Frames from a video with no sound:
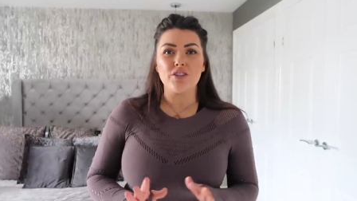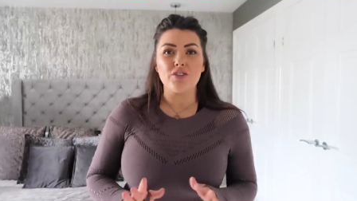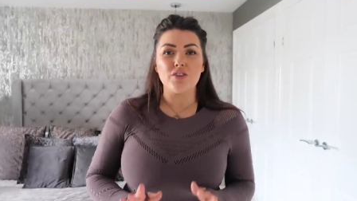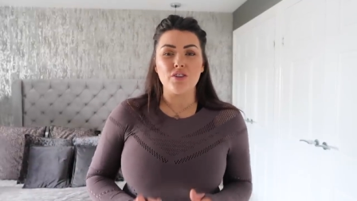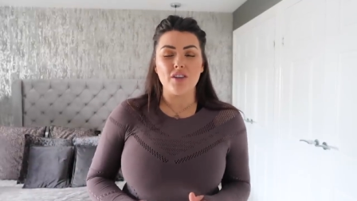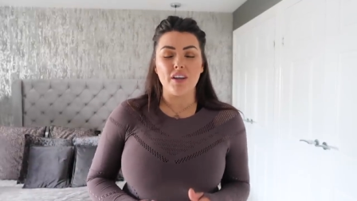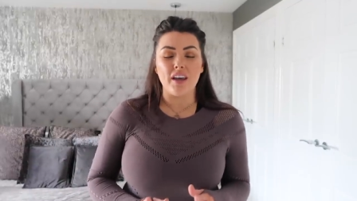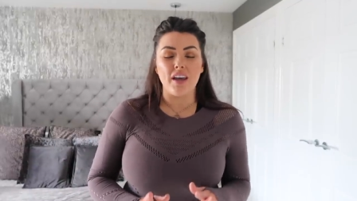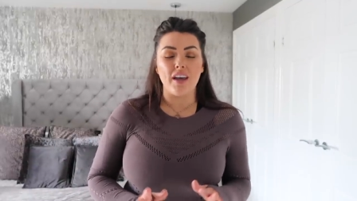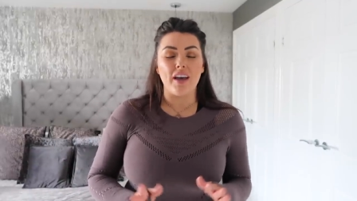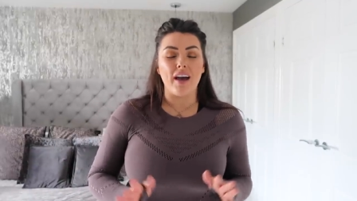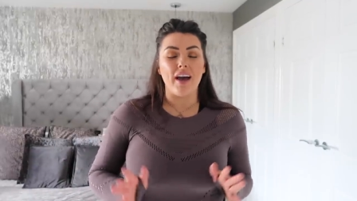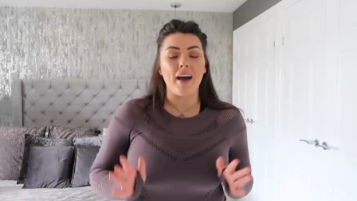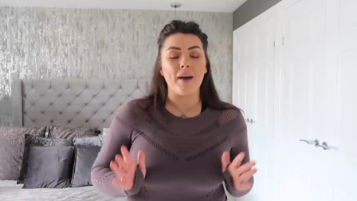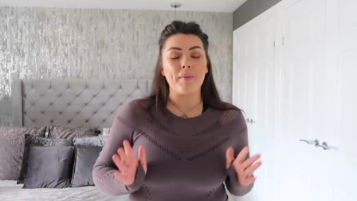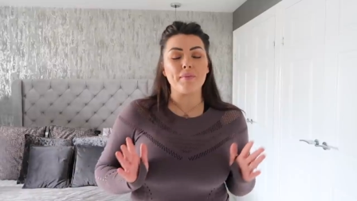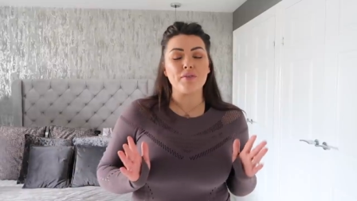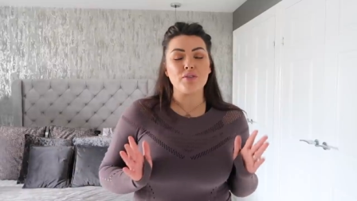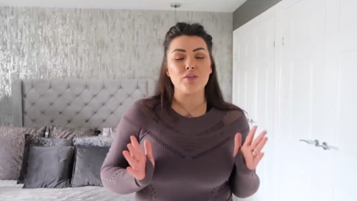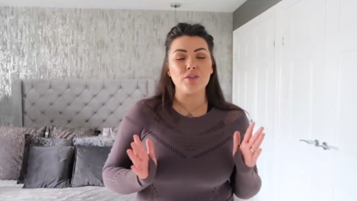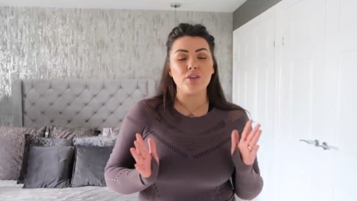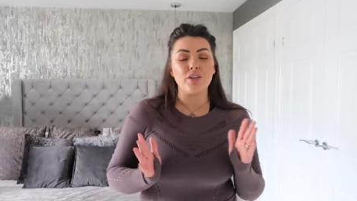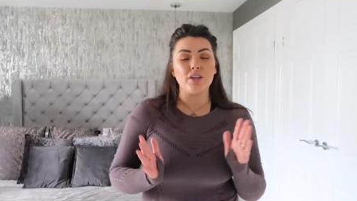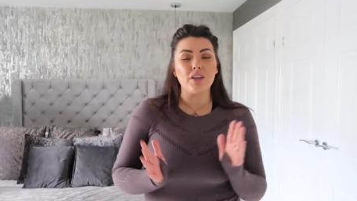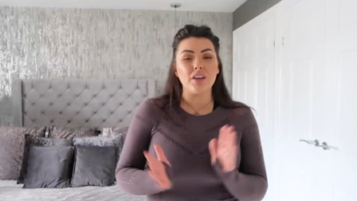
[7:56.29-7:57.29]
So yeah,
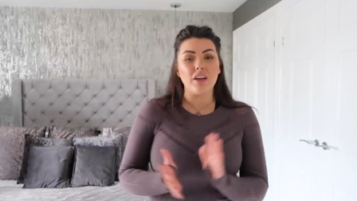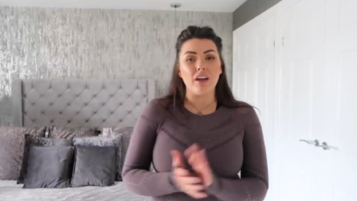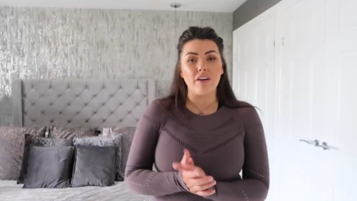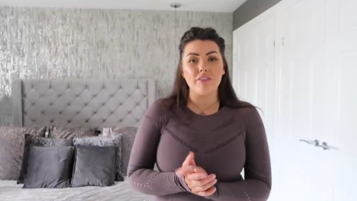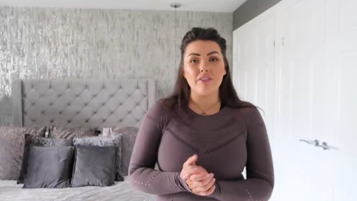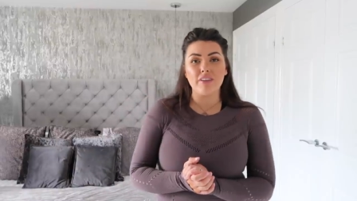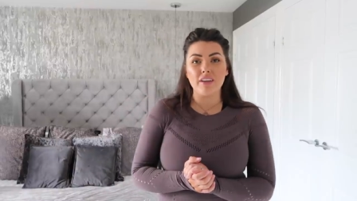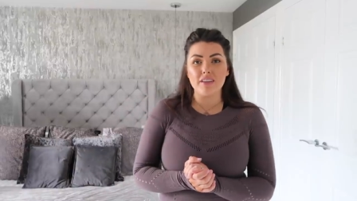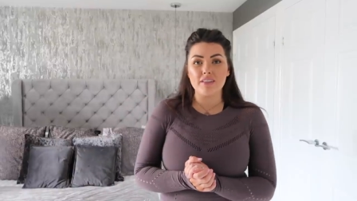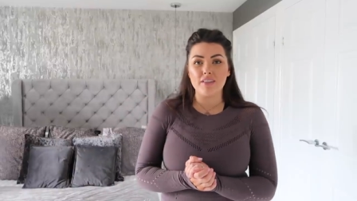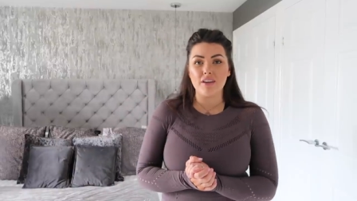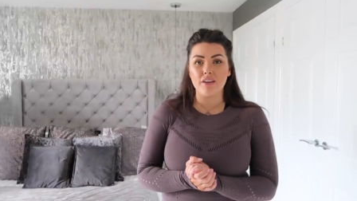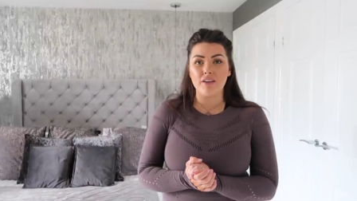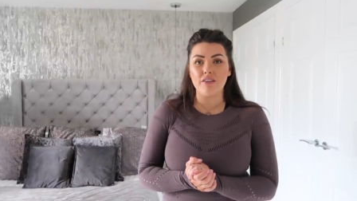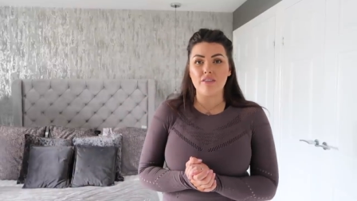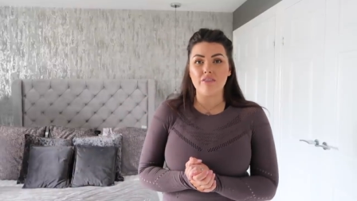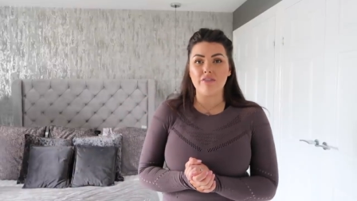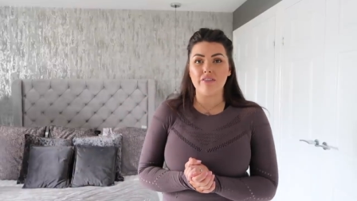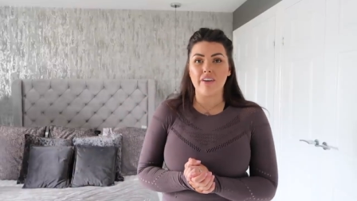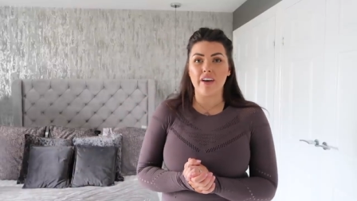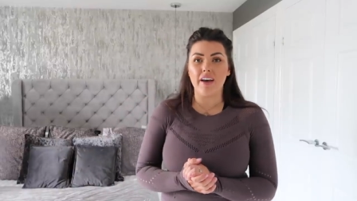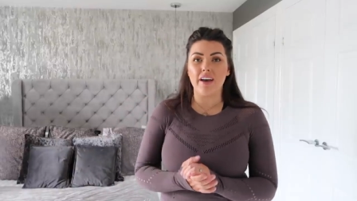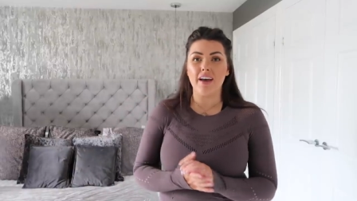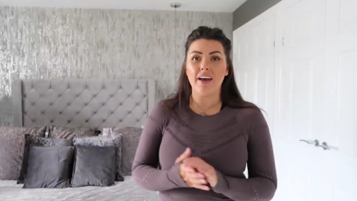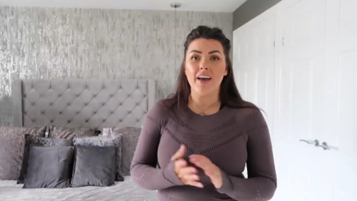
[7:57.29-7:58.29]
absolutely love this
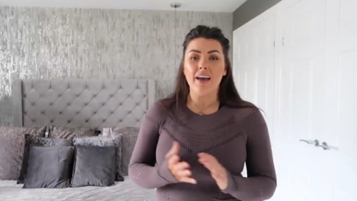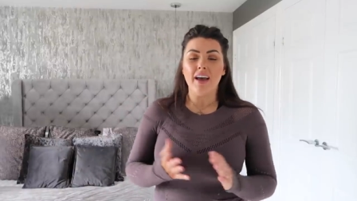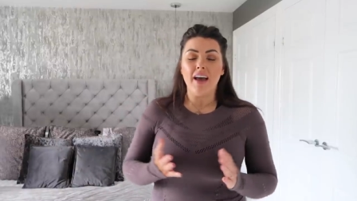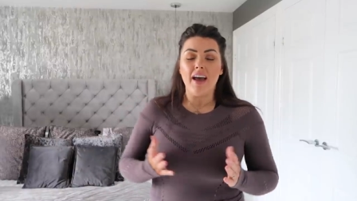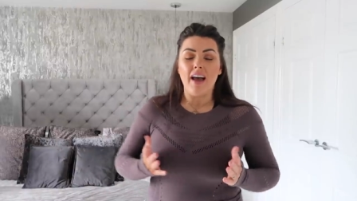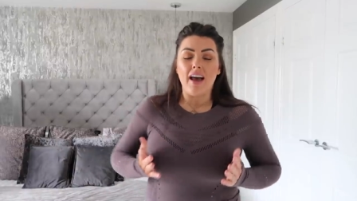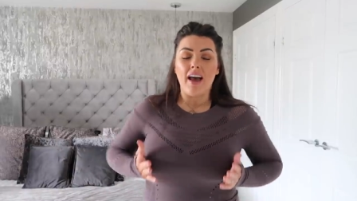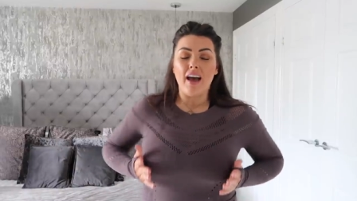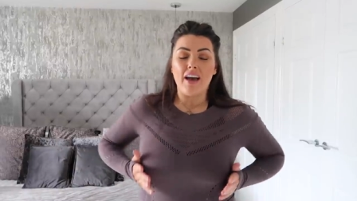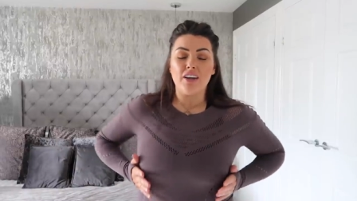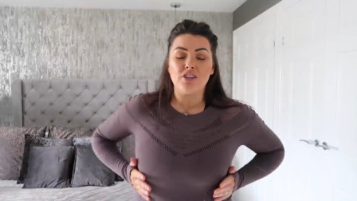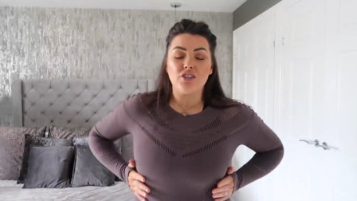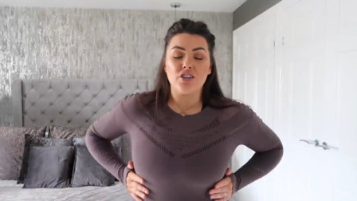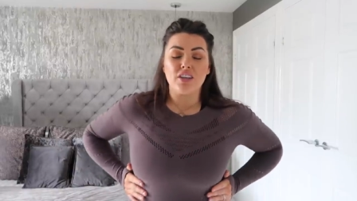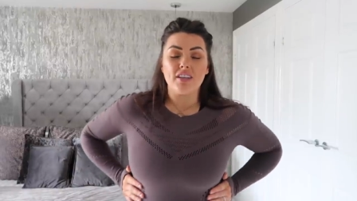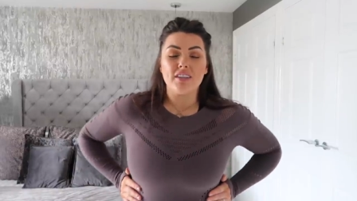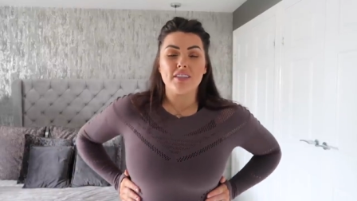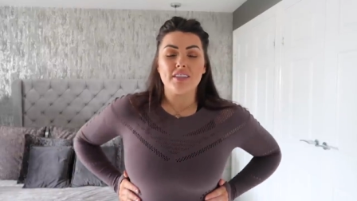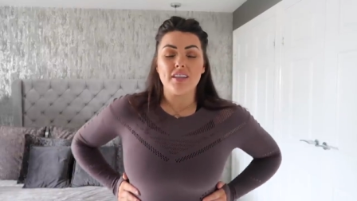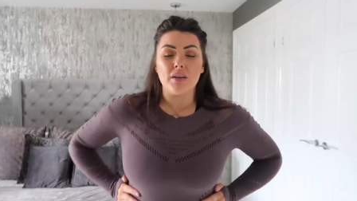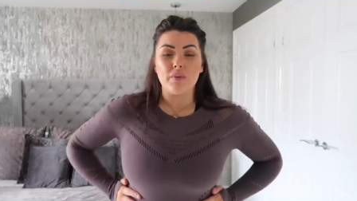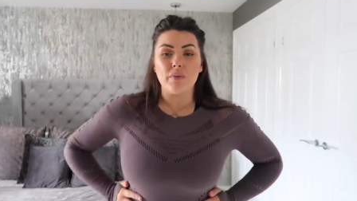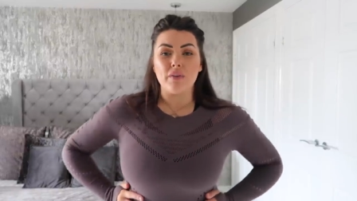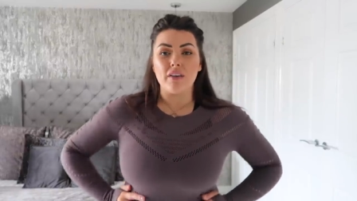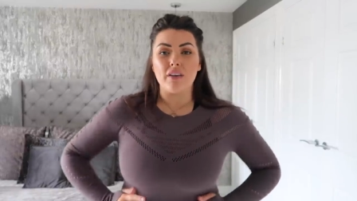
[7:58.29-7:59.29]
outfit. As you can
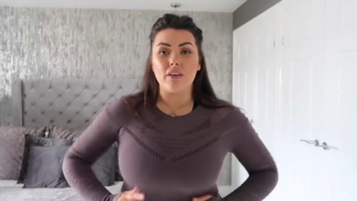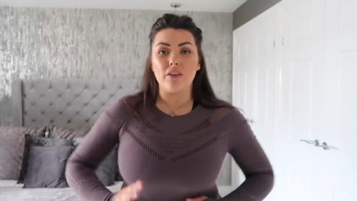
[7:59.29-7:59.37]
see with